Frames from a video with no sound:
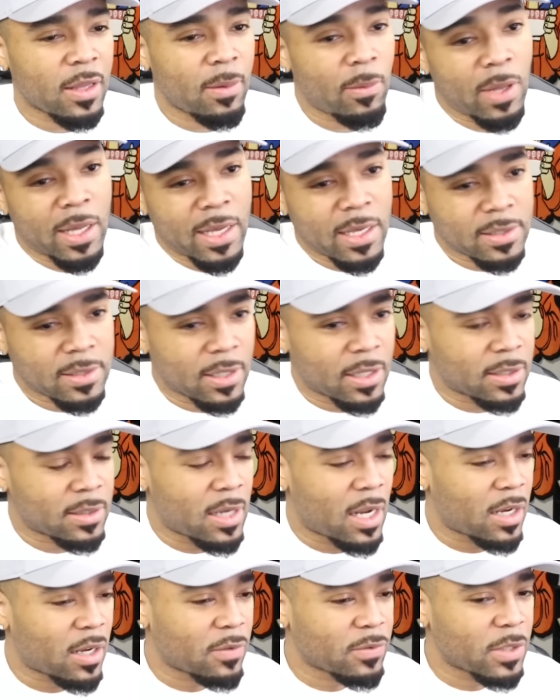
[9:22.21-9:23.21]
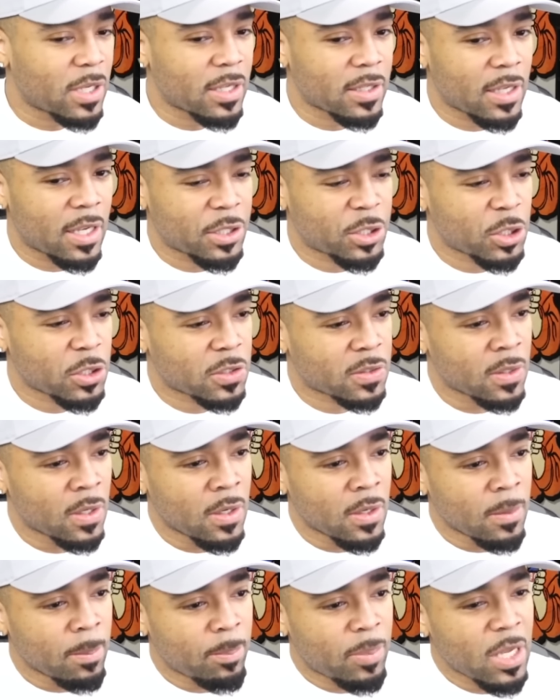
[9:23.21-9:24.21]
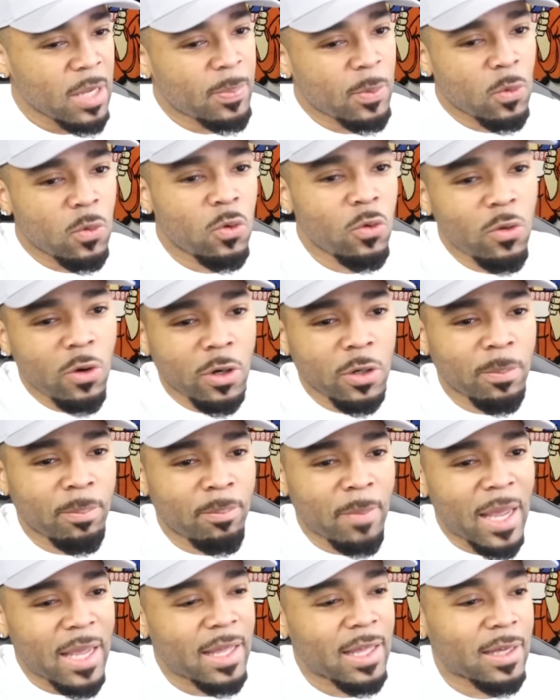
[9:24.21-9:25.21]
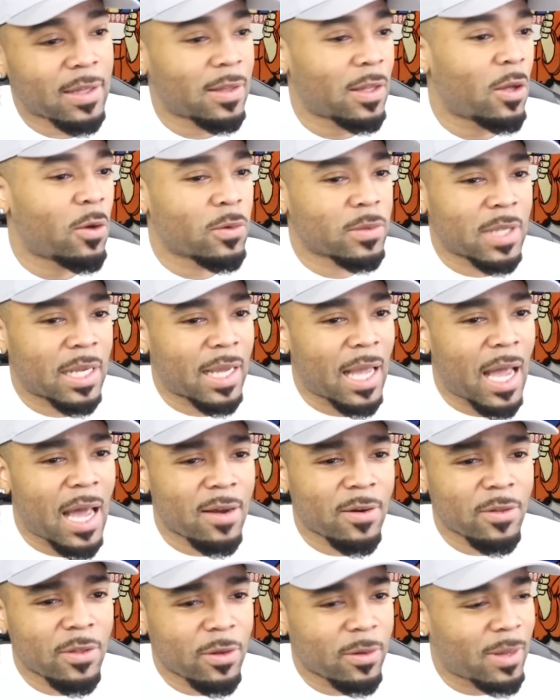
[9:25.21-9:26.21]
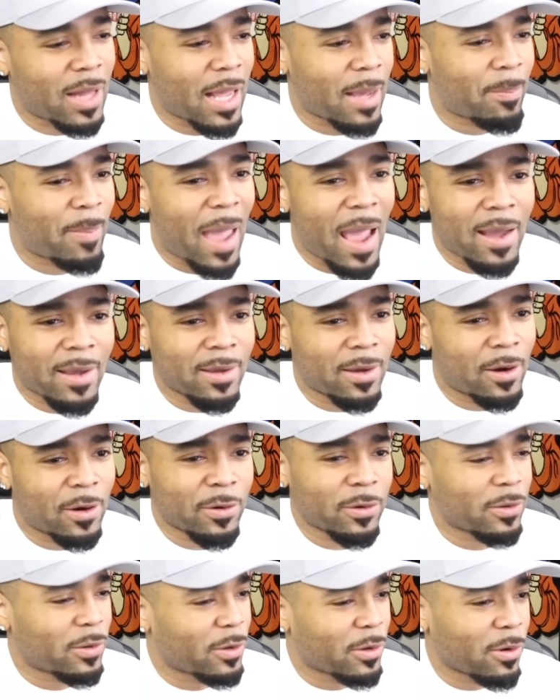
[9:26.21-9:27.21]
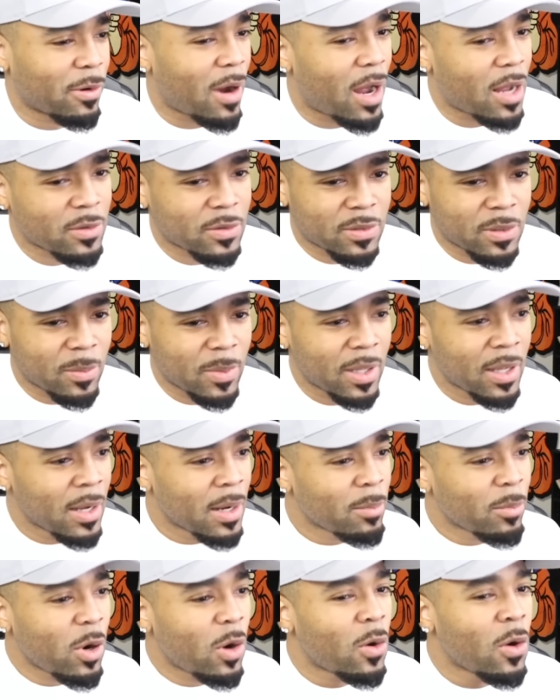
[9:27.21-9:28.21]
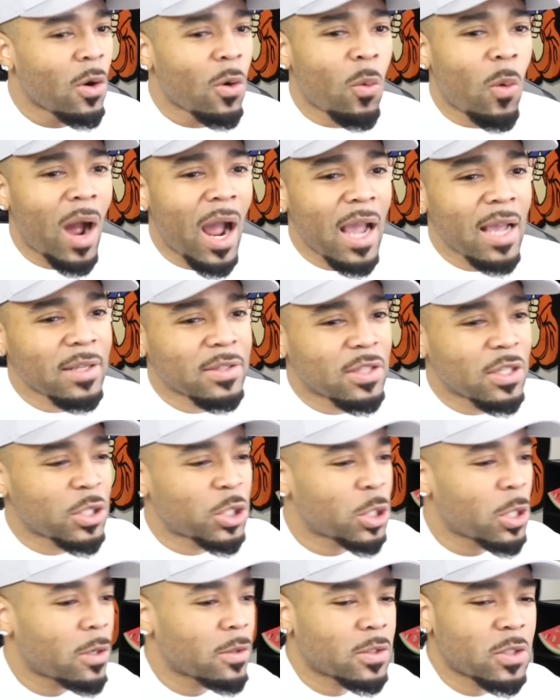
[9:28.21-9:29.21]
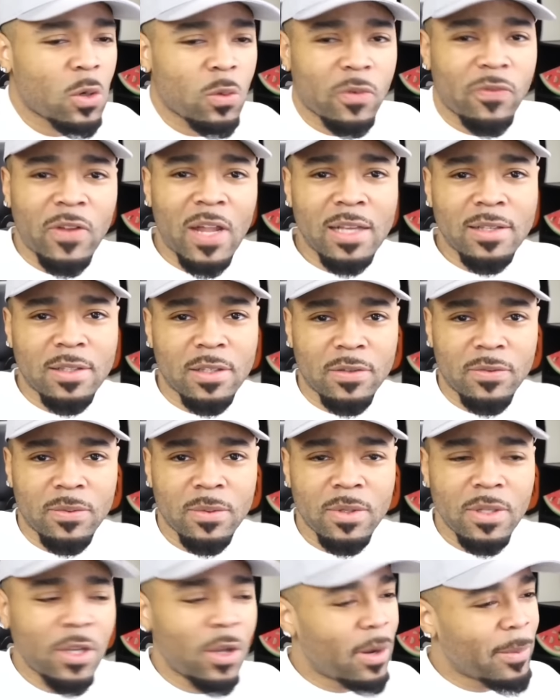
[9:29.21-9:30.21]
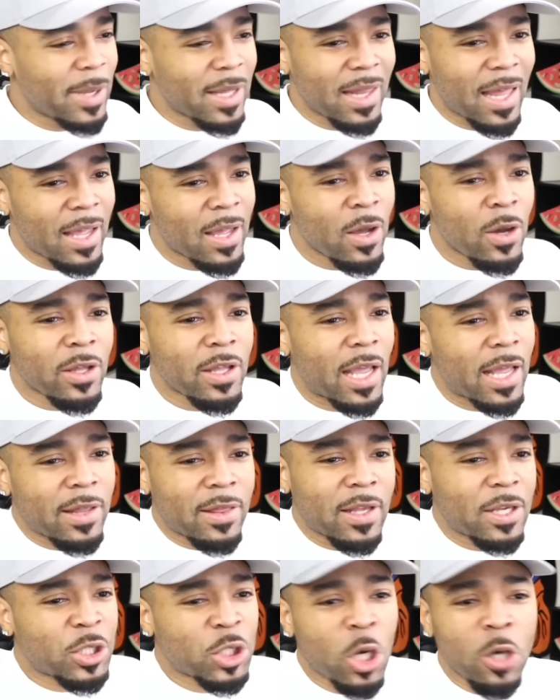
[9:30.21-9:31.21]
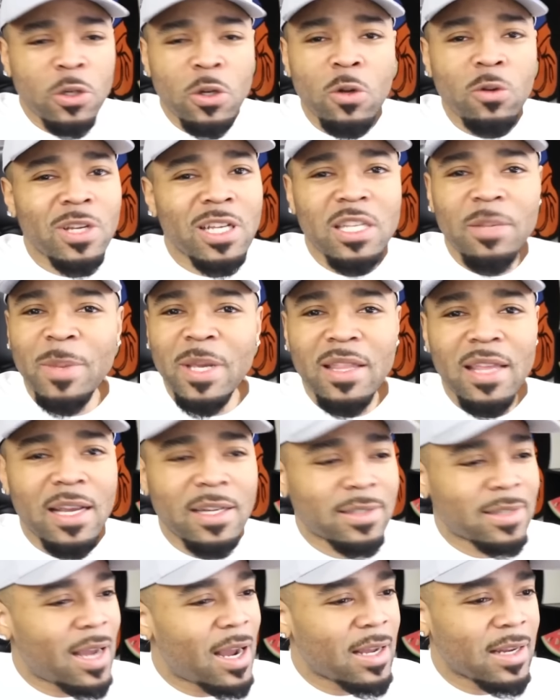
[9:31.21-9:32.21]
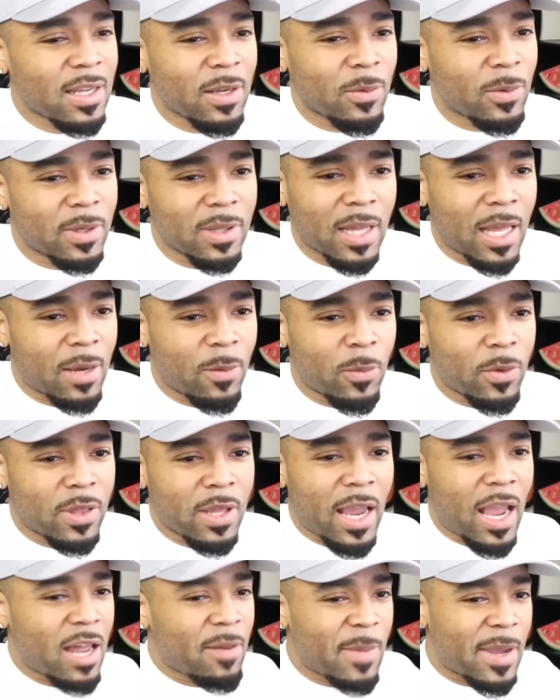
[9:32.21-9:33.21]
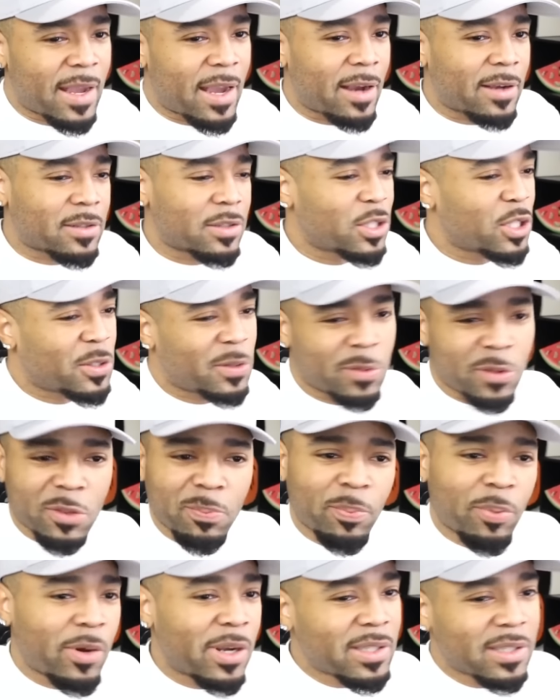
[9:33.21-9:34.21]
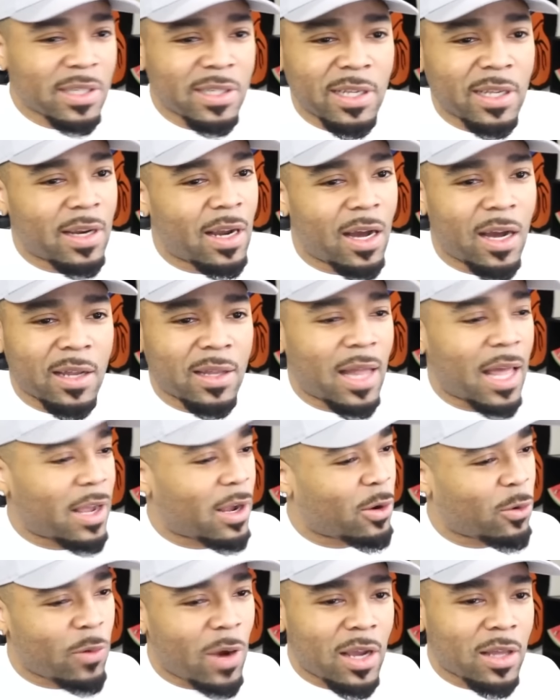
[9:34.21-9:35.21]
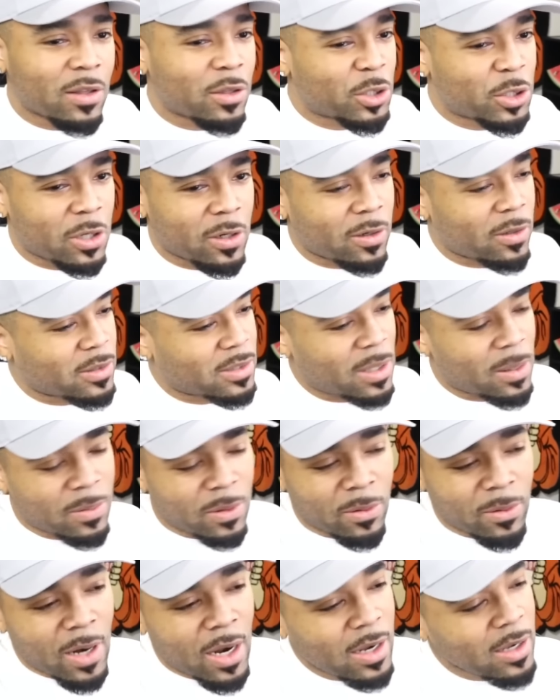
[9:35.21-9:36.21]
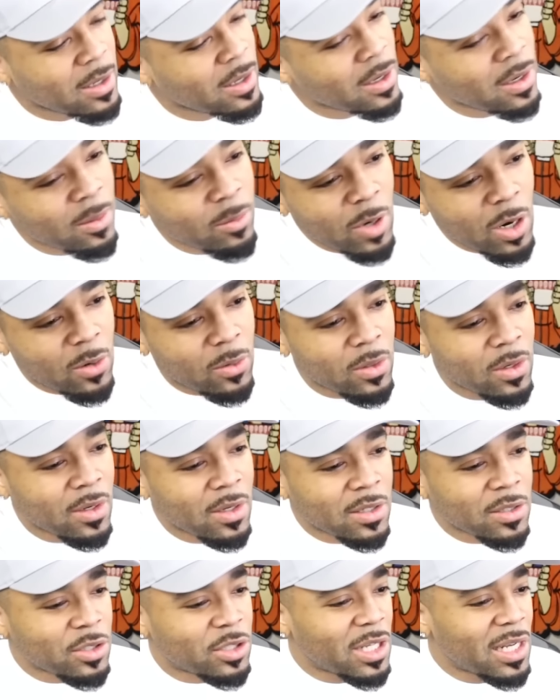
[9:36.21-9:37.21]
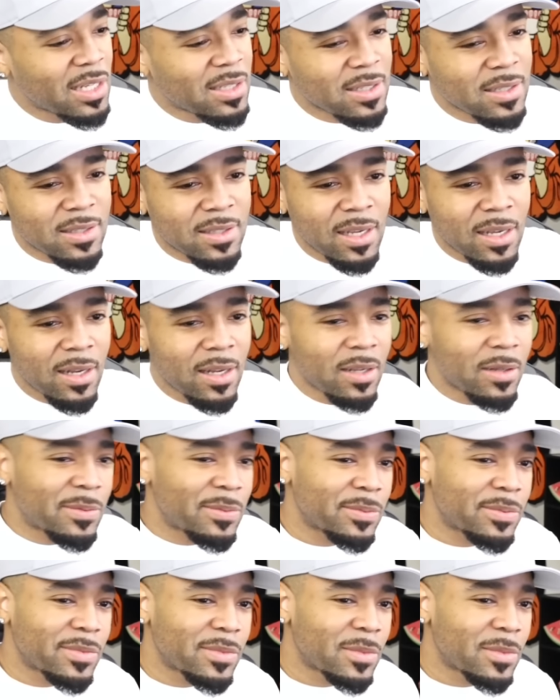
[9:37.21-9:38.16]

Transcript: I guess it is knockoffs. It's just people who are making clothes like out of their like backyard or their garage or something. Bro, why is this shirt so reflective? You know what I mean? Like, this shirt don't need to be that shiny with an anime character. Just print it on like a regular shirt or something, right? Bro, Jesus did it.